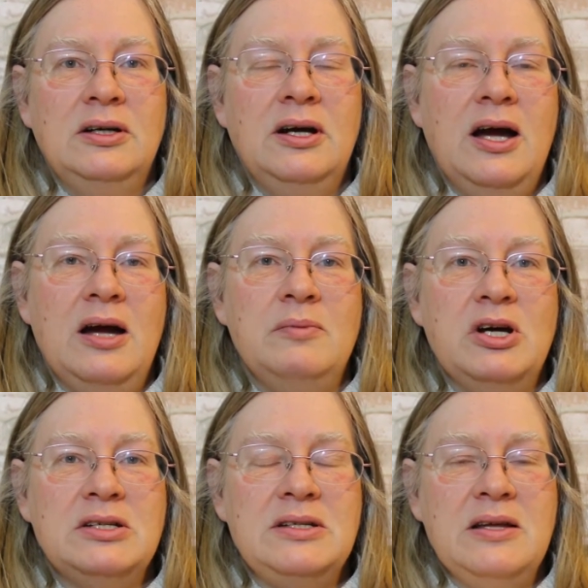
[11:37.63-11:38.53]
I'm
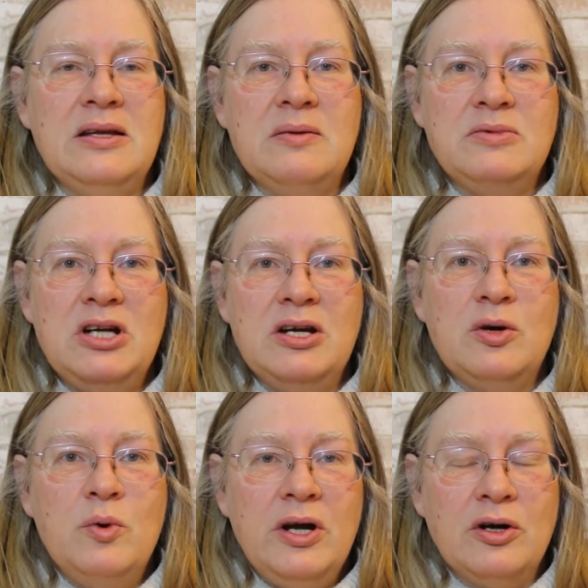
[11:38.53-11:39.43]
not saying that I'm a ton
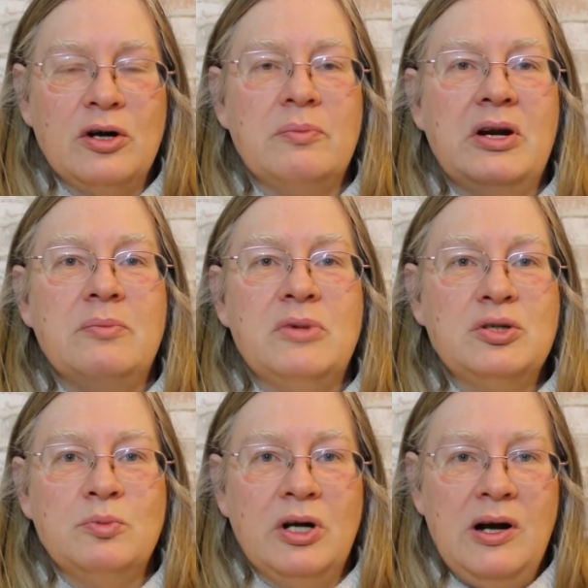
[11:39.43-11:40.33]
quicker, but I'm
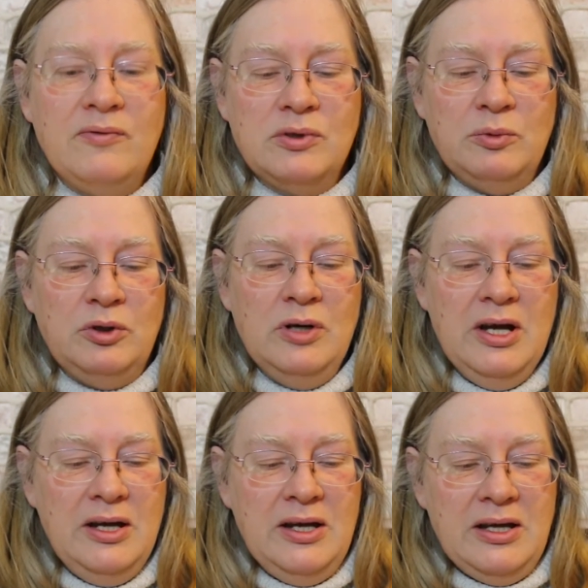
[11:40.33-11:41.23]
much more comfortable
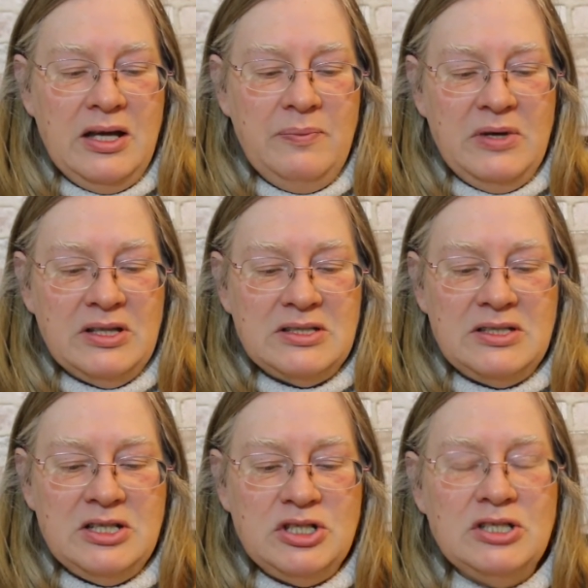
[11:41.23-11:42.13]
in keeping the
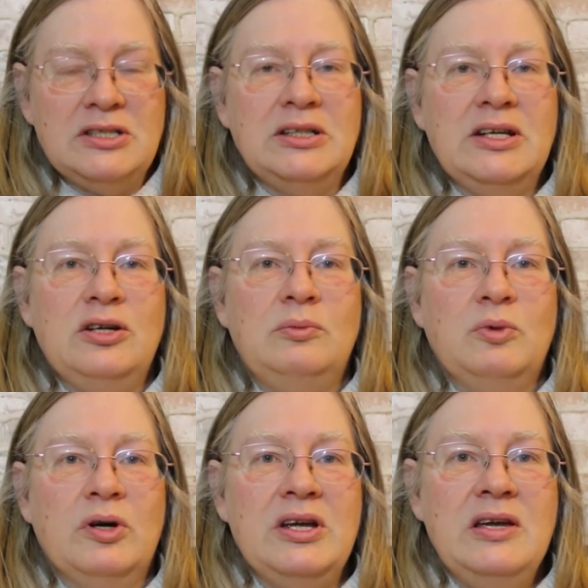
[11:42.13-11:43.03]
stitches a little
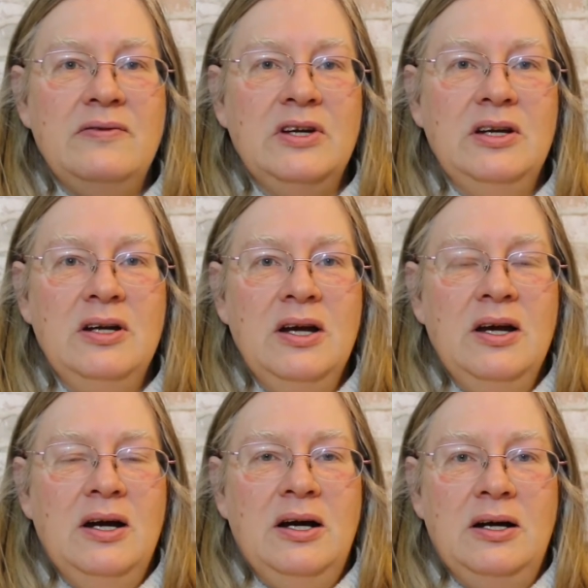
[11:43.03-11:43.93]
more even.
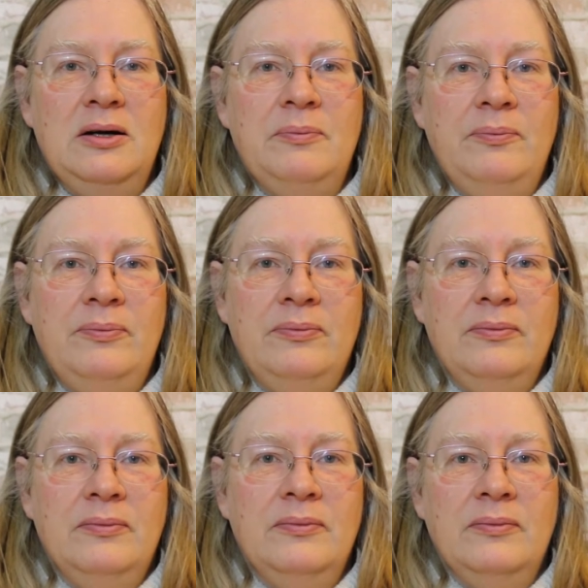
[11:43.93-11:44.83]

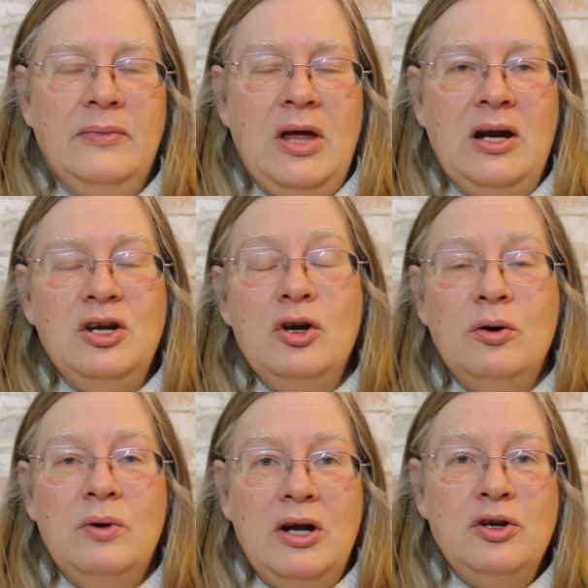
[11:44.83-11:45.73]
And I
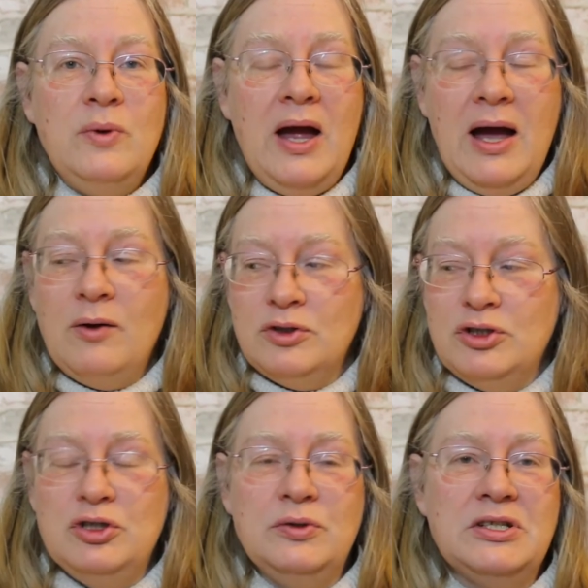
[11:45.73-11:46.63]
knew how
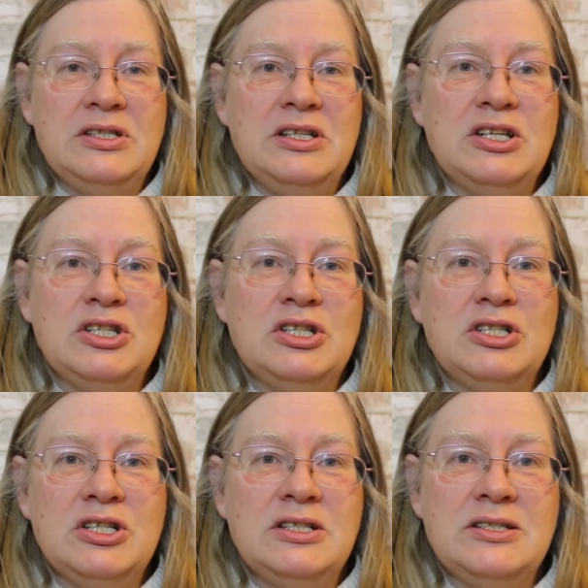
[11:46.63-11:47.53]
to do the stitch, it's
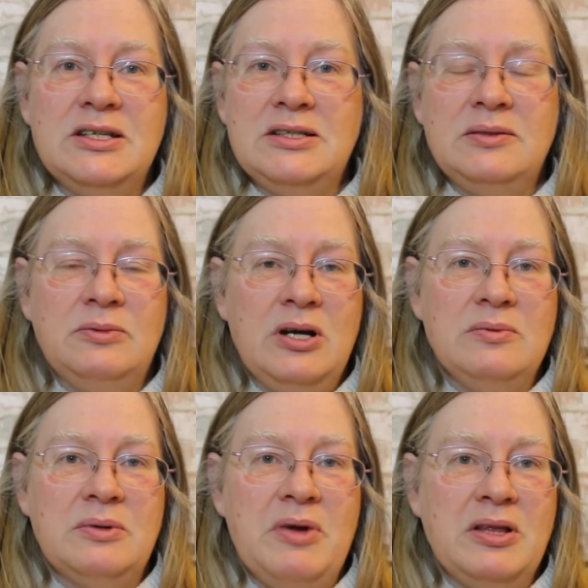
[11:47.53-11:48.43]
just that
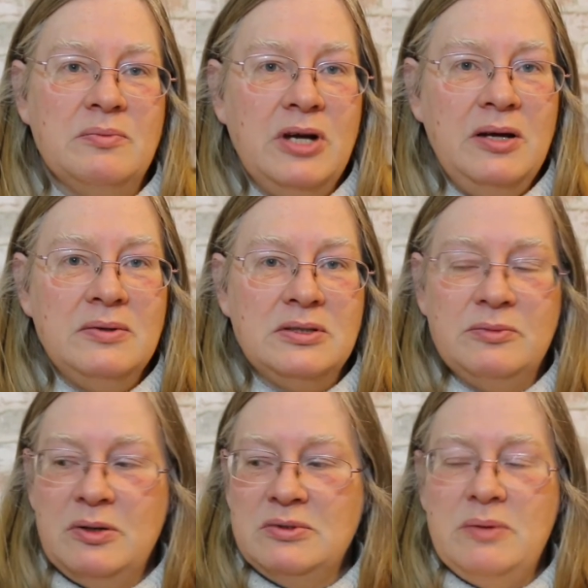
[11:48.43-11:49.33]
sometimes I make them tight,
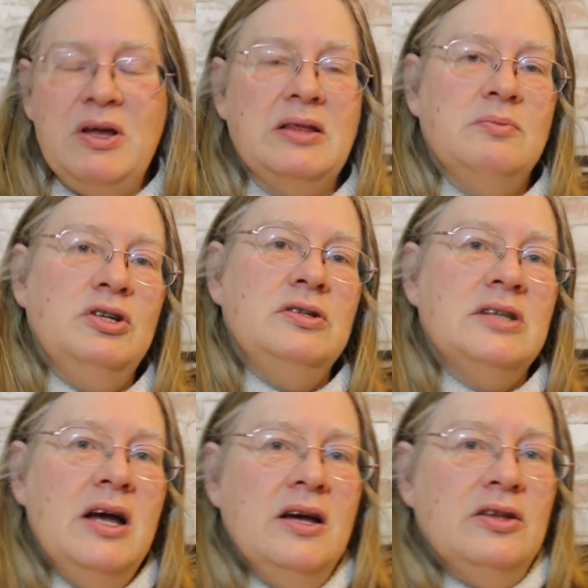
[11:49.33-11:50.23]
sometimes I make them loose.
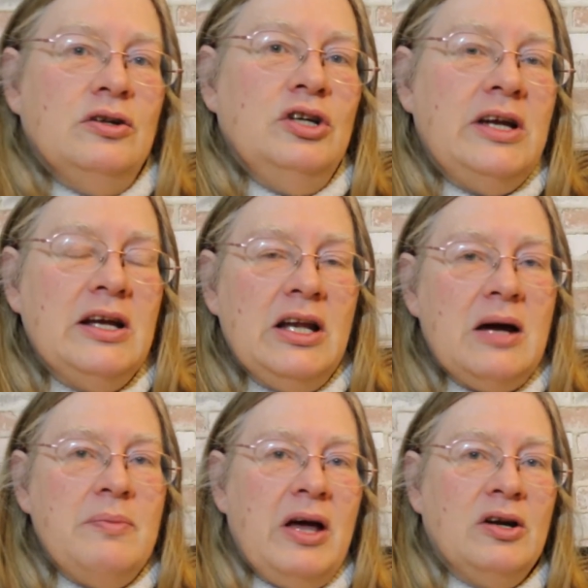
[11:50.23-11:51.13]
They're looking a
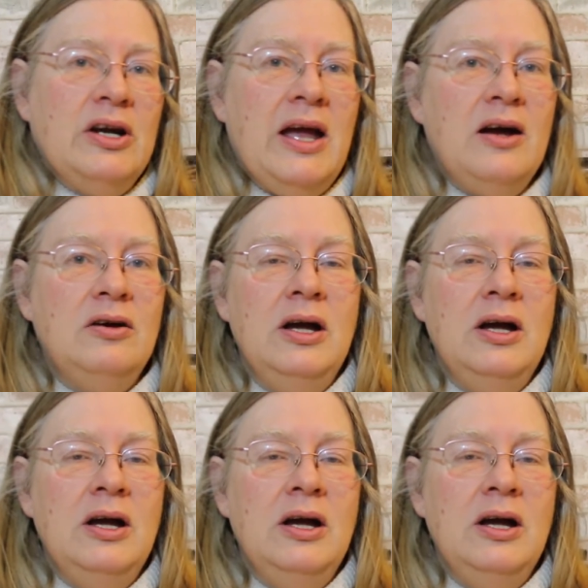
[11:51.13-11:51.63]
lot better now.